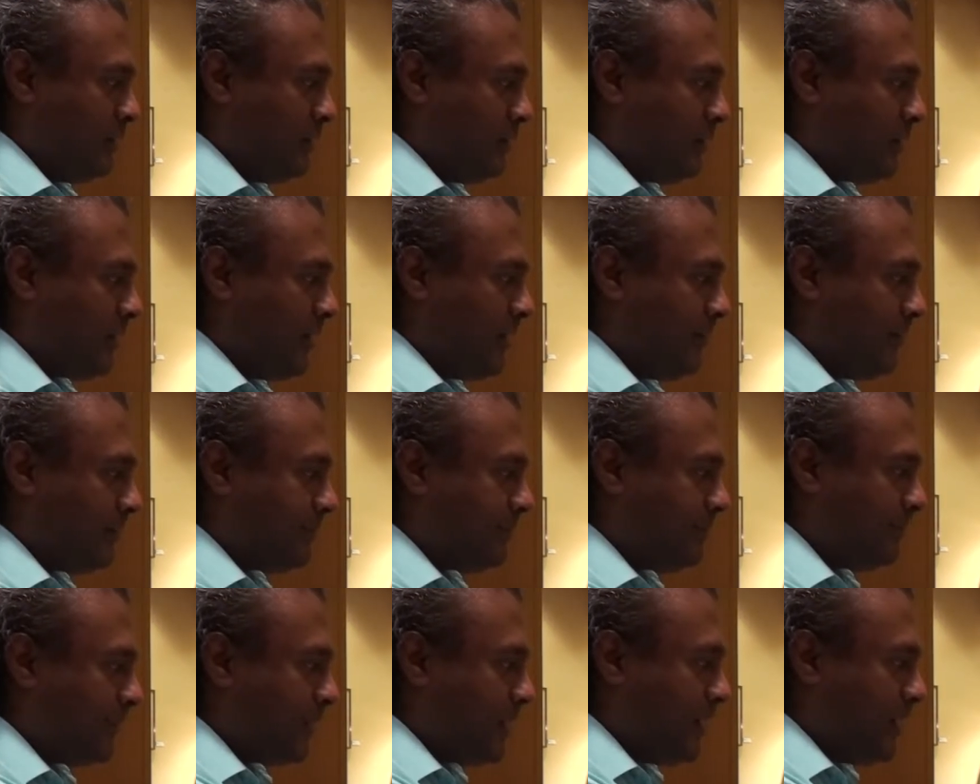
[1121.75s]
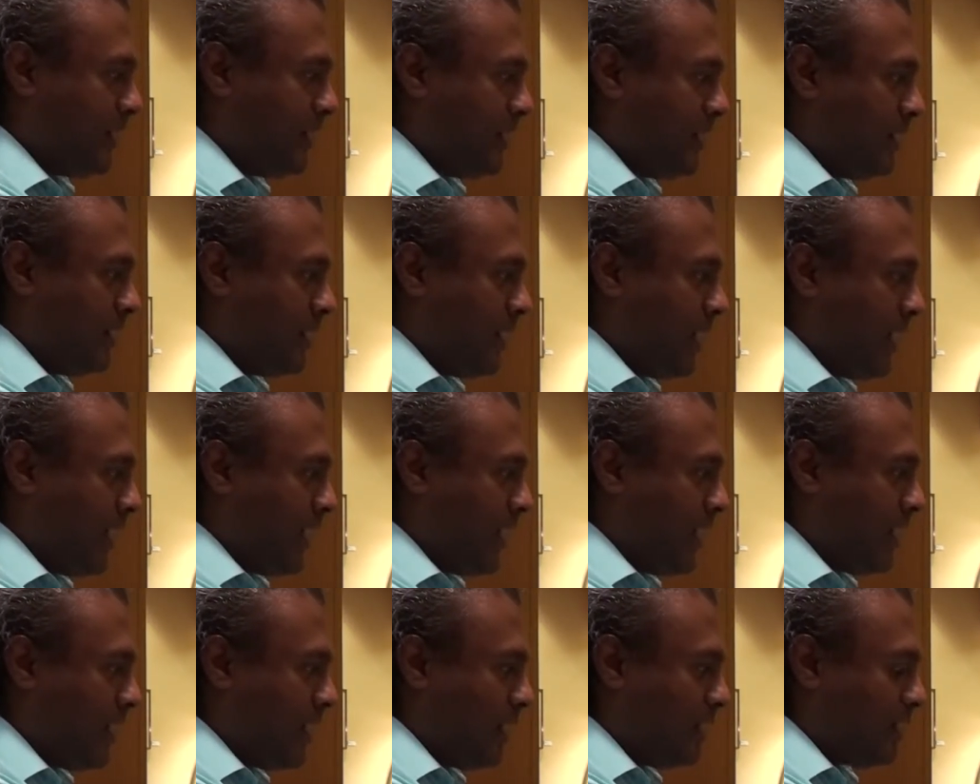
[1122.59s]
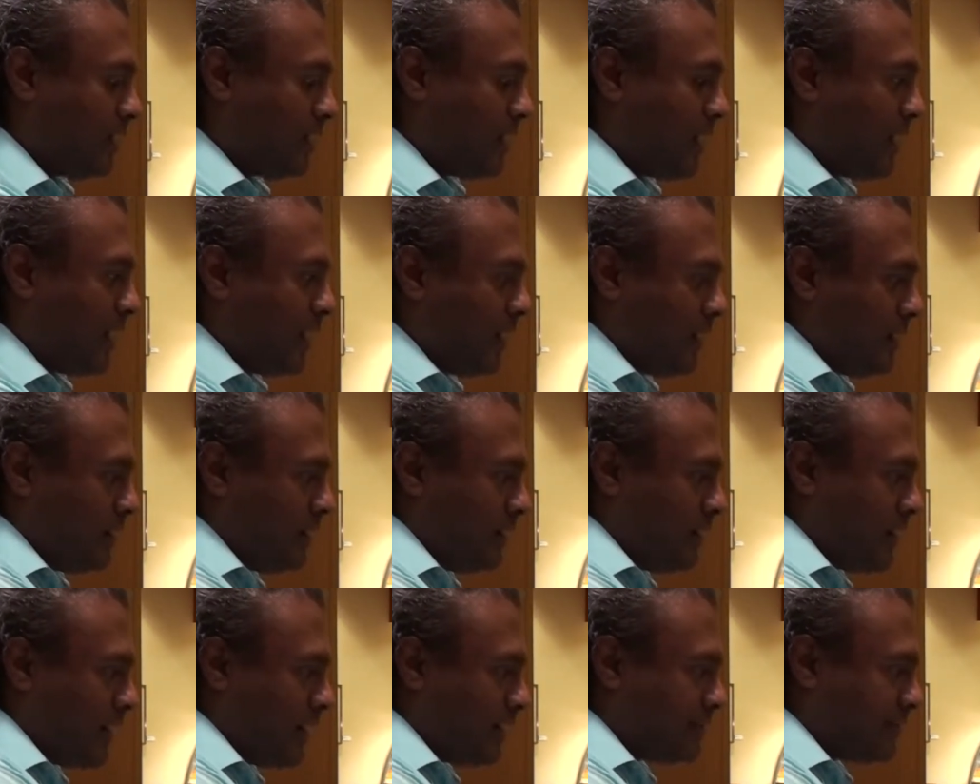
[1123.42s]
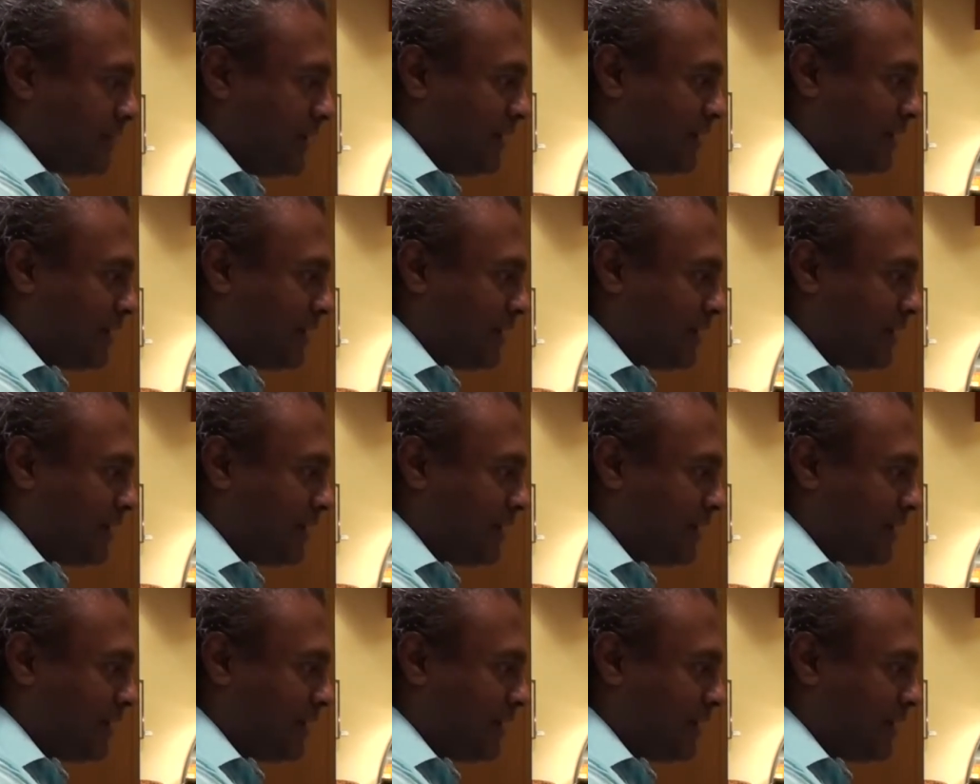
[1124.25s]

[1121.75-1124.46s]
Okay? And actually